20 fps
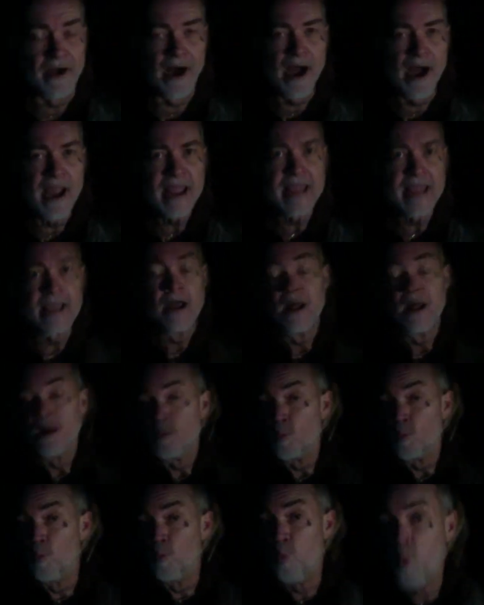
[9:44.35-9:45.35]
I
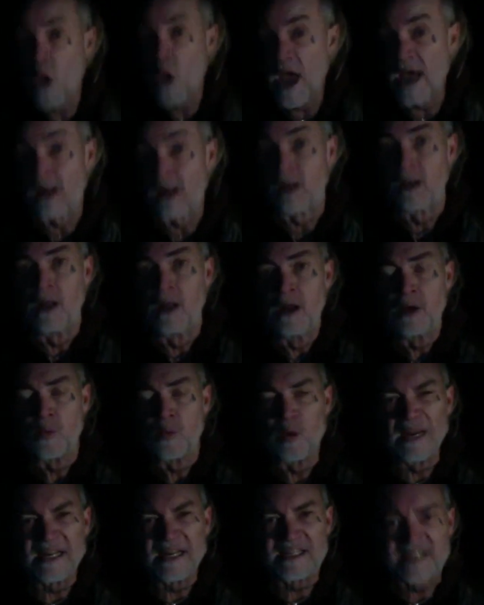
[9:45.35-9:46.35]
will
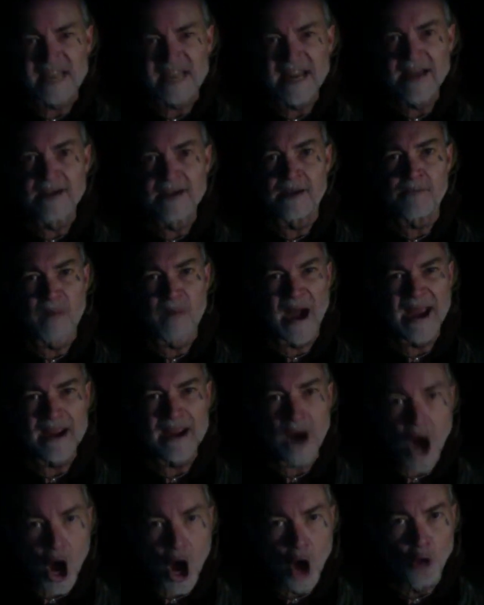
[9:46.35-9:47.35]
rescind my
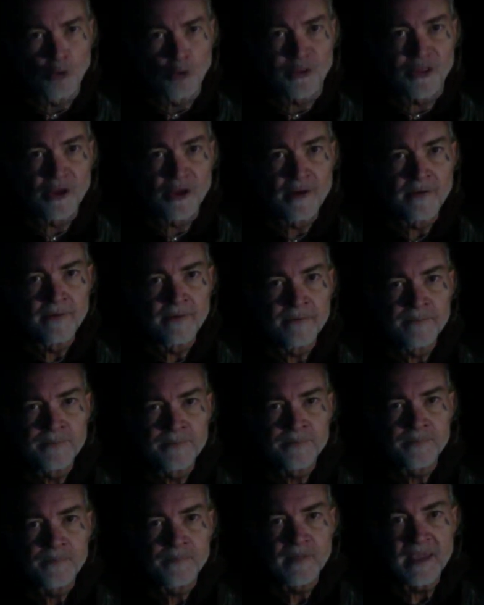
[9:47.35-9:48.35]
oath
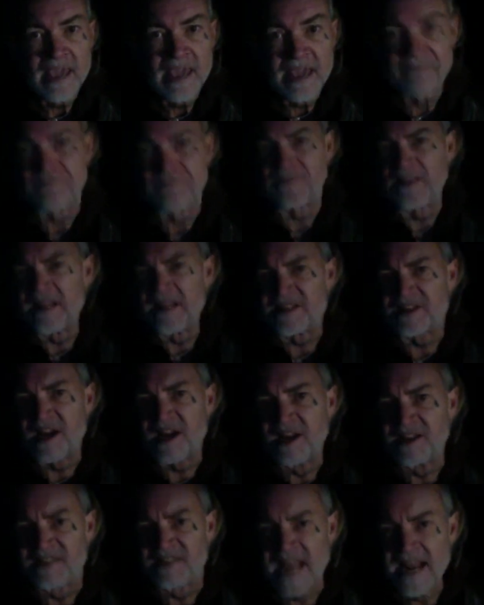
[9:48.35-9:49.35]
if this
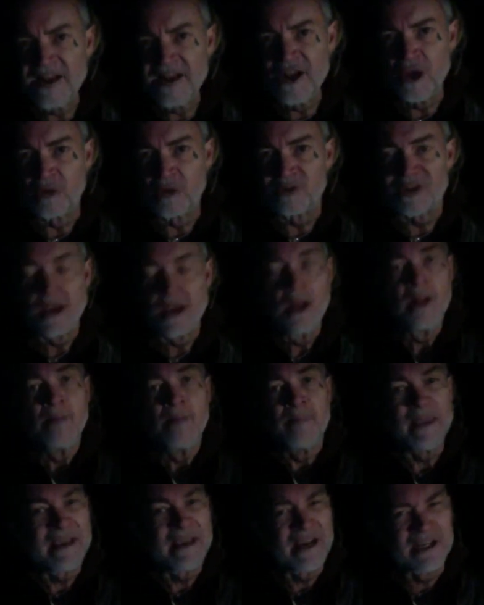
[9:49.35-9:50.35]
continues,
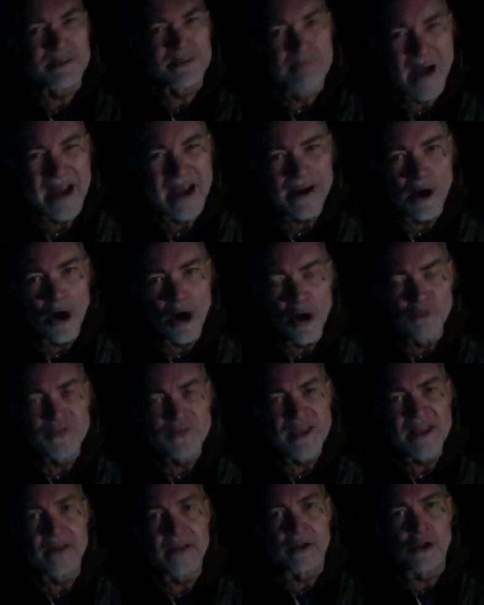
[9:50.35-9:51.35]
because my oath
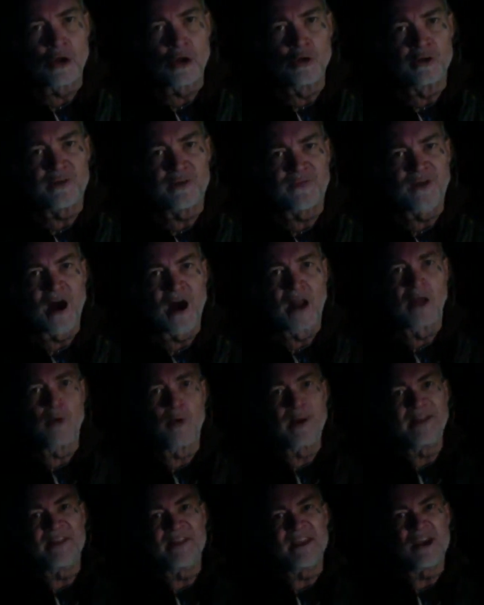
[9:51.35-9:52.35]
includes
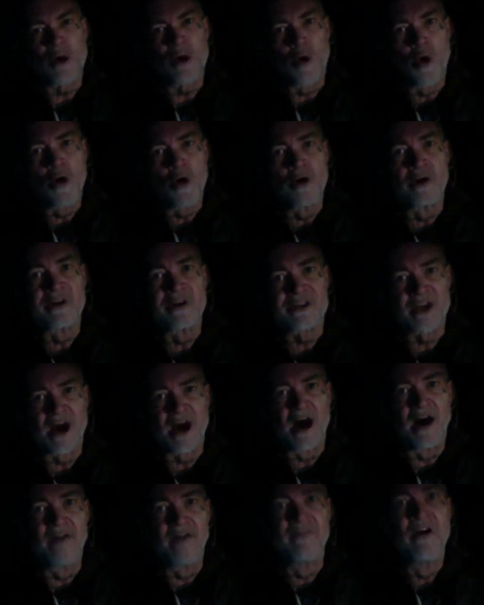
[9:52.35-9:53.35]
following the orders
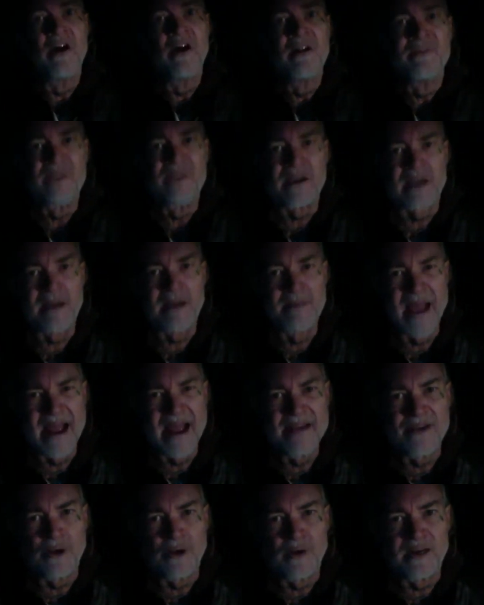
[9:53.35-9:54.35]
of the
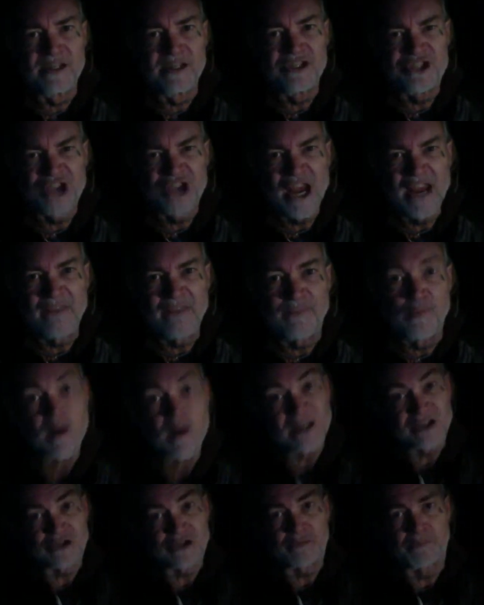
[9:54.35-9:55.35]
commander-in-chief,
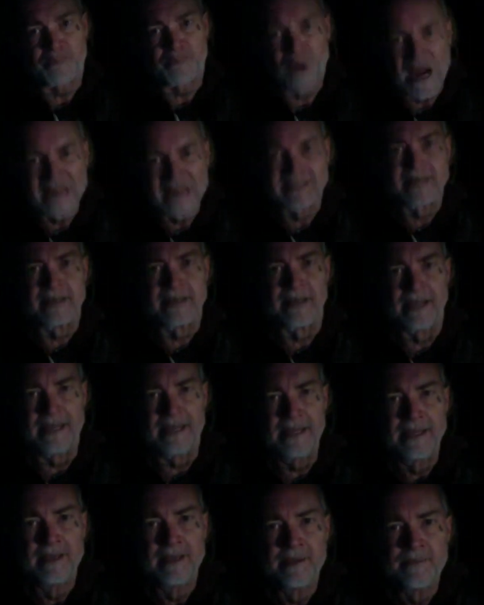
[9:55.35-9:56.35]
which
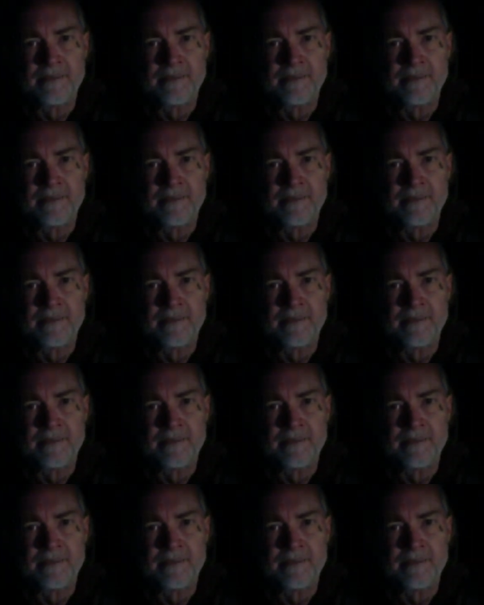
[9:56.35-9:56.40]
presently